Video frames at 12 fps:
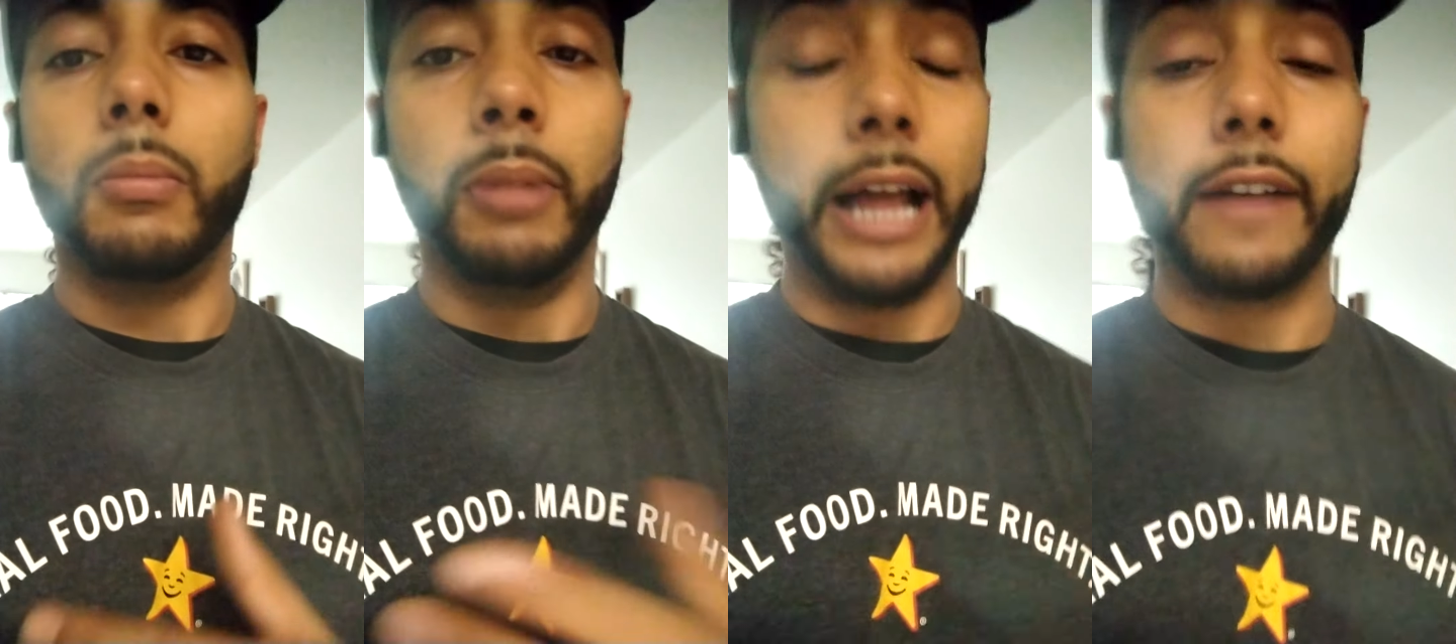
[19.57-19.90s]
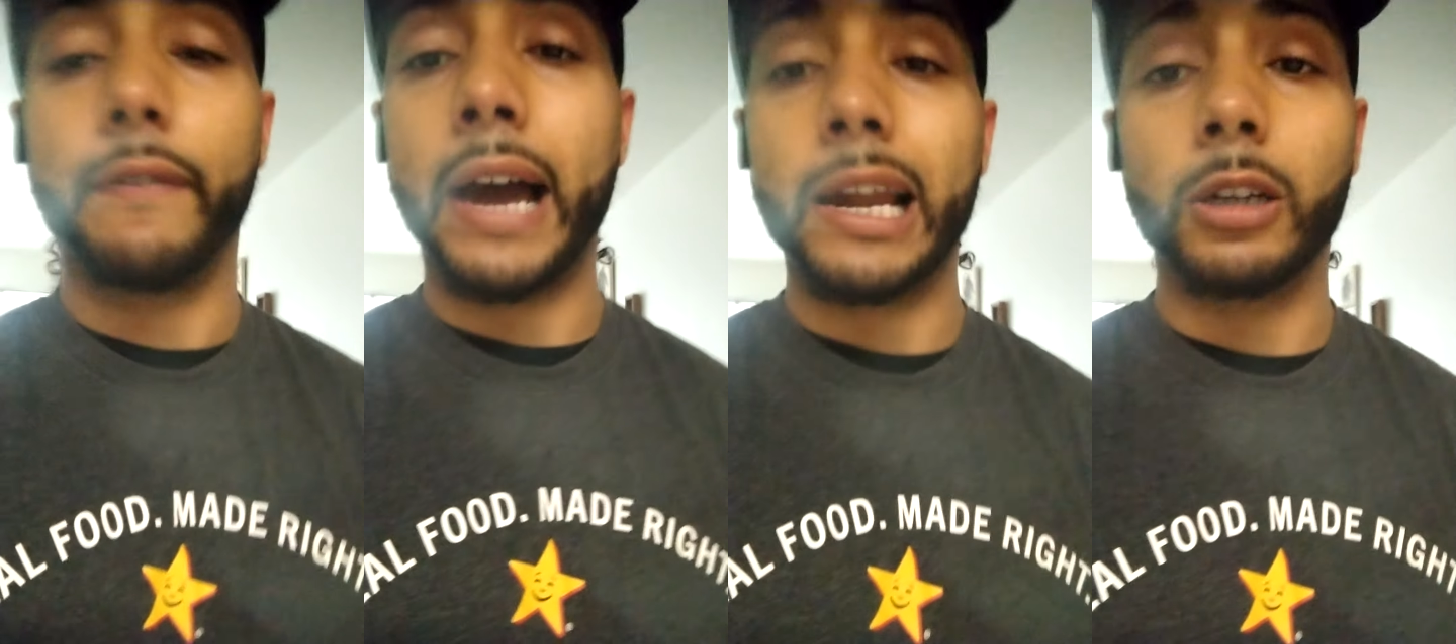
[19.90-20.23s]

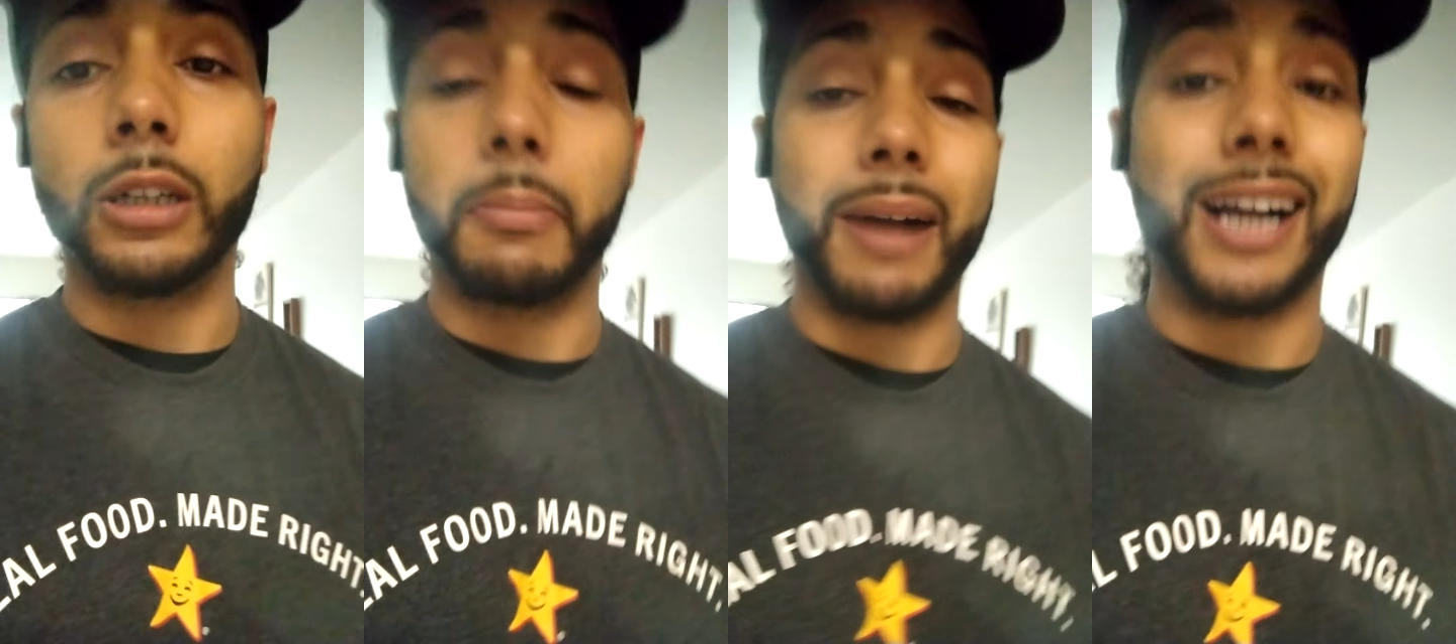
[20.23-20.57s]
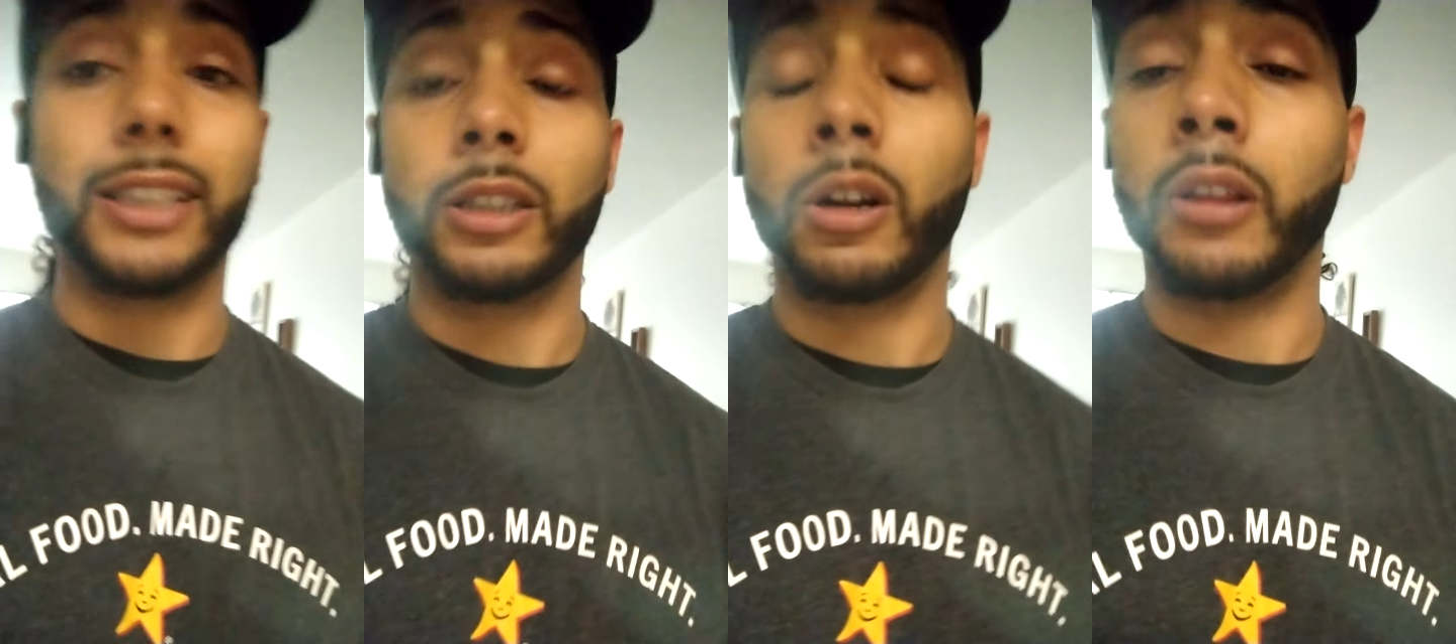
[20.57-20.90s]
Black fighters in
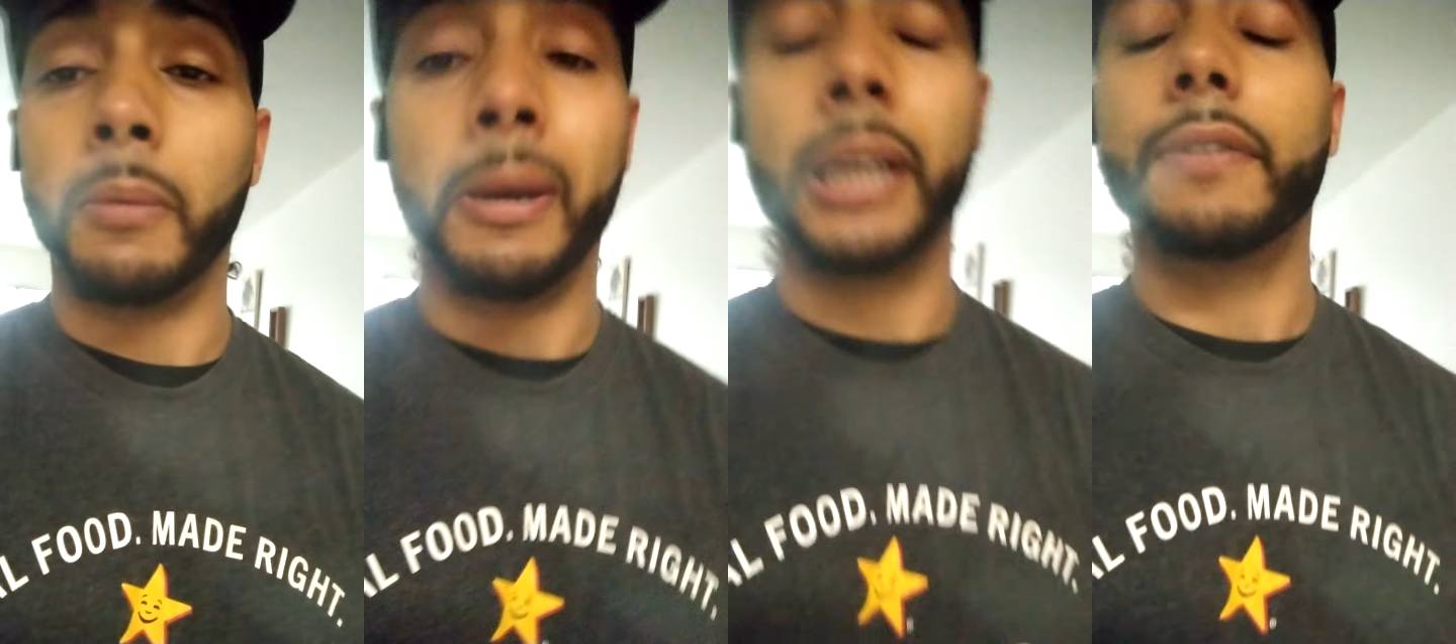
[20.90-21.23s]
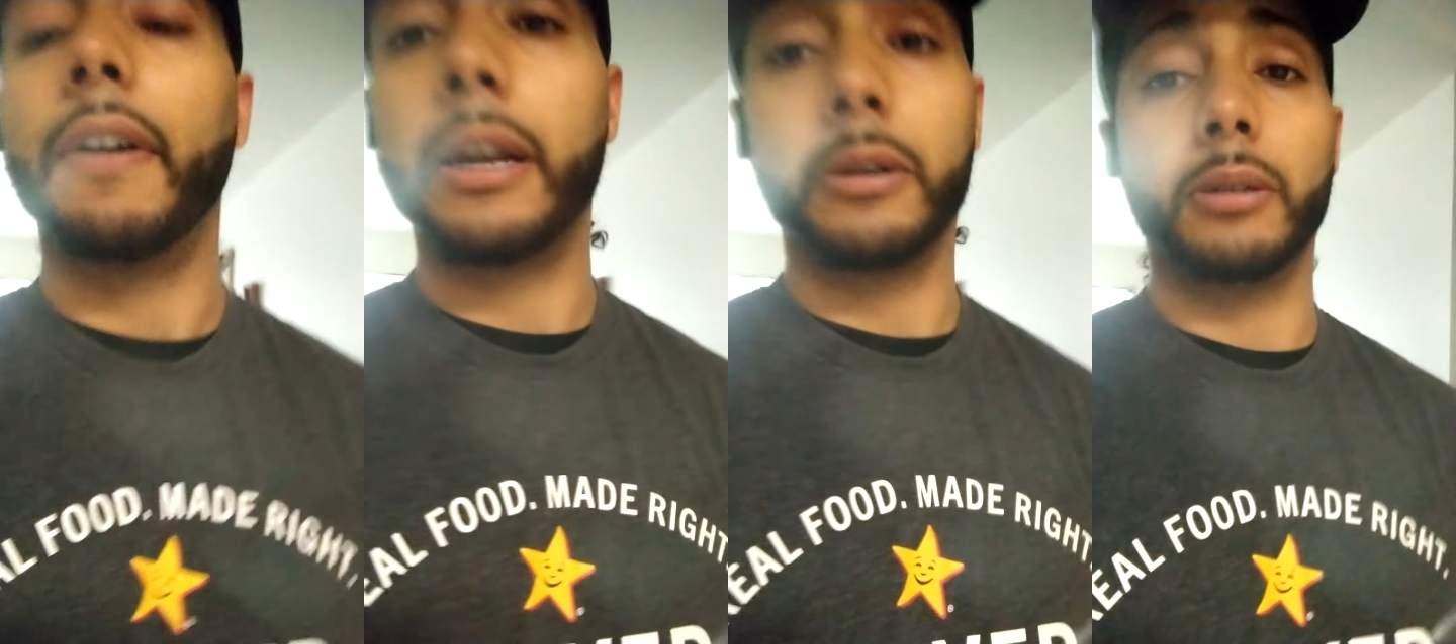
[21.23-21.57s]
boxing are the
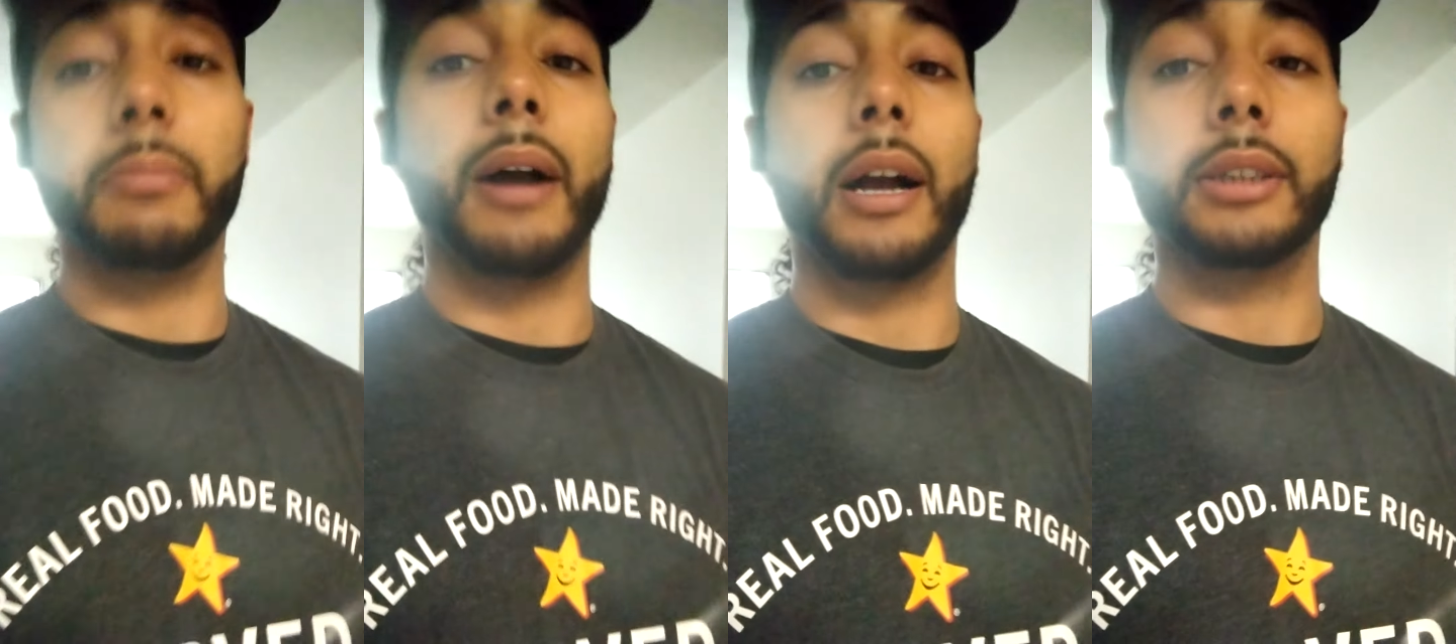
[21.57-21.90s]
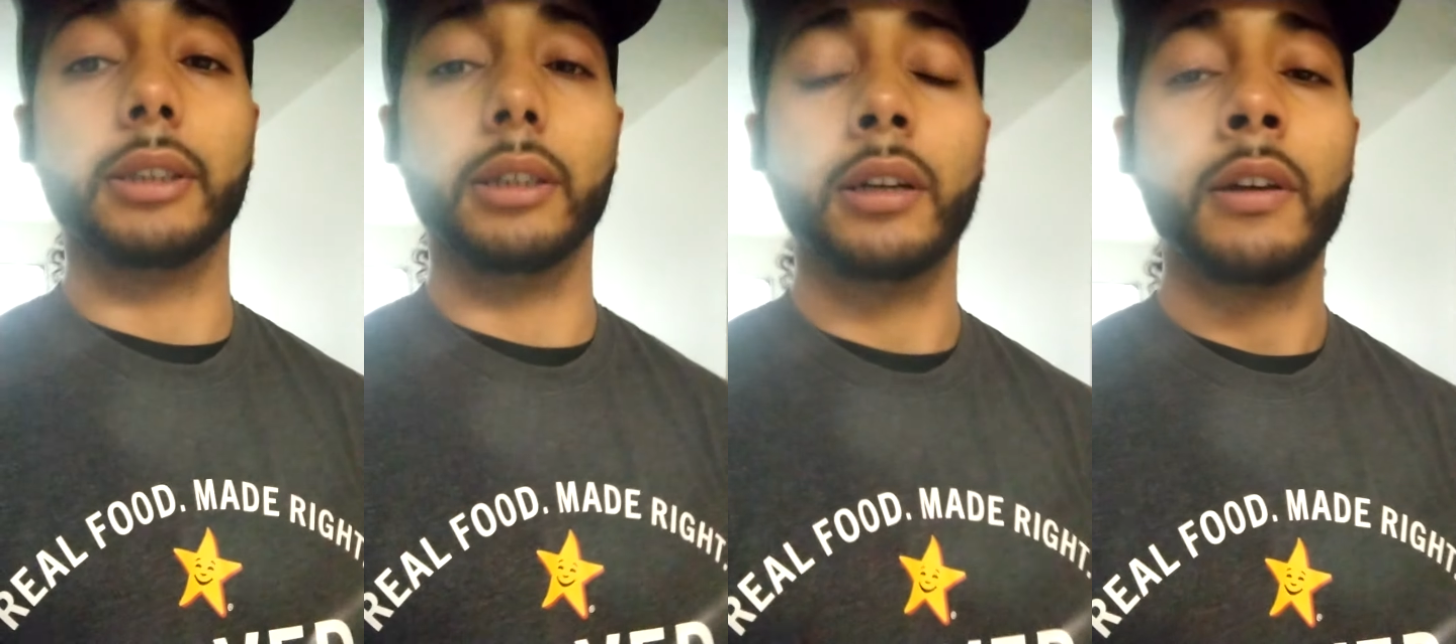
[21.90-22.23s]
best fighters in
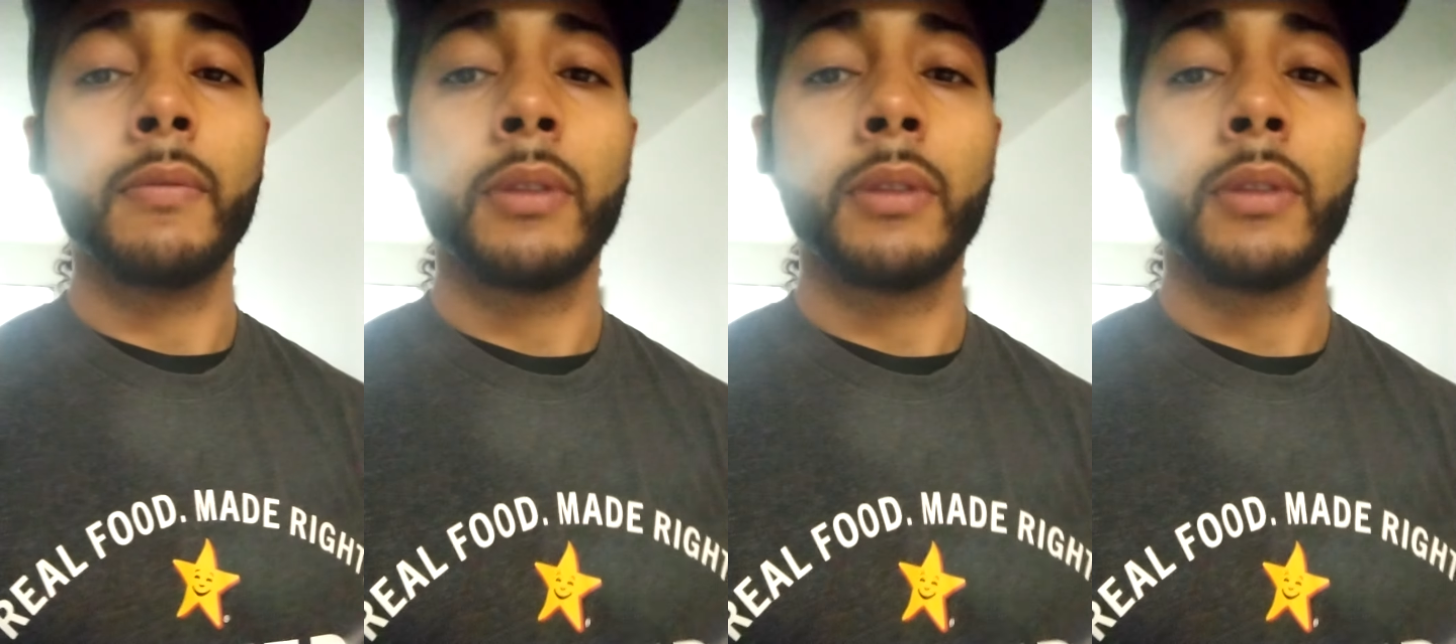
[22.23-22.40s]
boxing.